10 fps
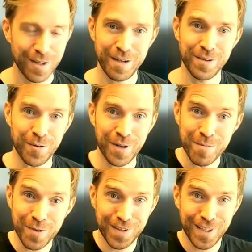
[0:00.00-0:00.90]
even though
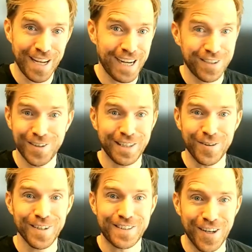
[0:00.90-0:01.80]
I'm not an actor at
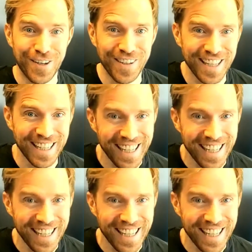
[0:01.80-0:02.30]
all. So